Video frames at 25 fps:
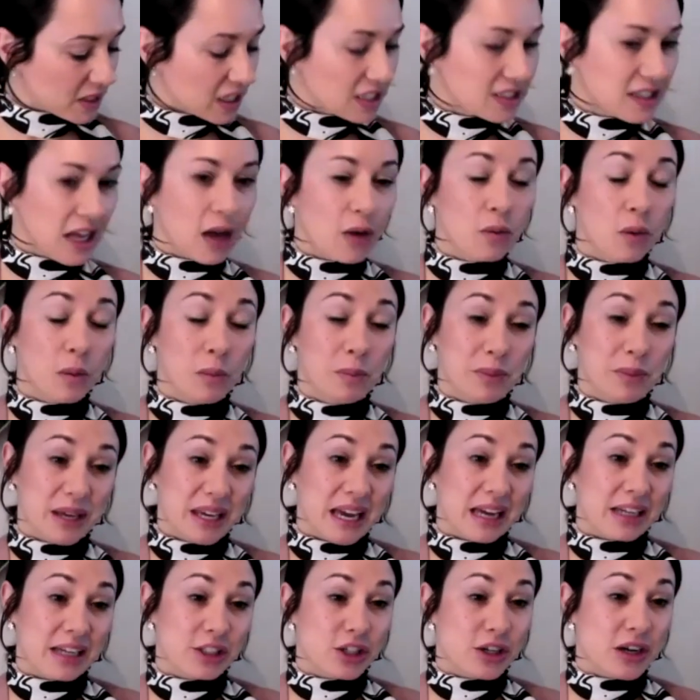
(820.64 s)
I will be
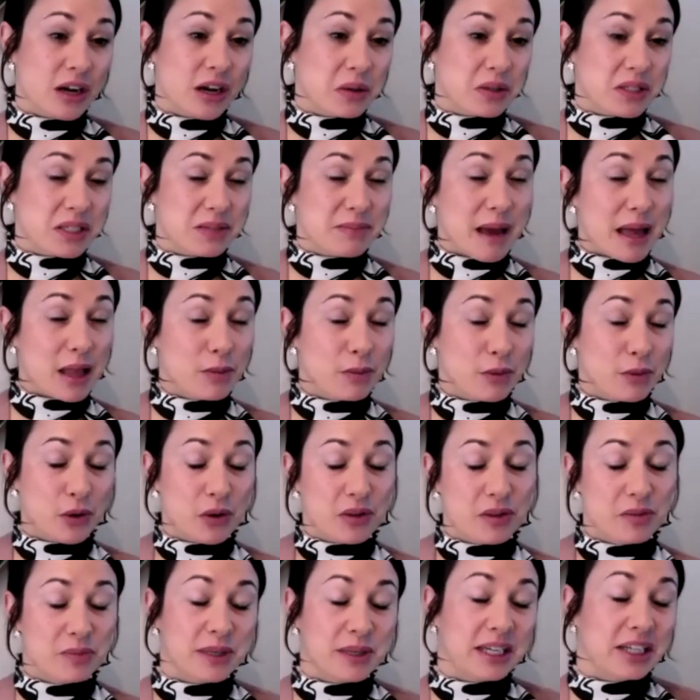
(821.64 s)
at your house in Malibu on
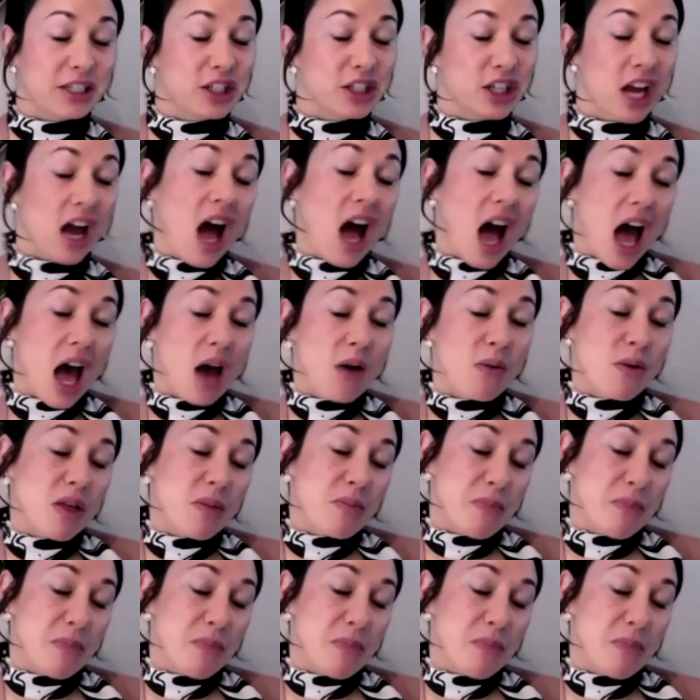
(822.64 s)
the beach. I will be.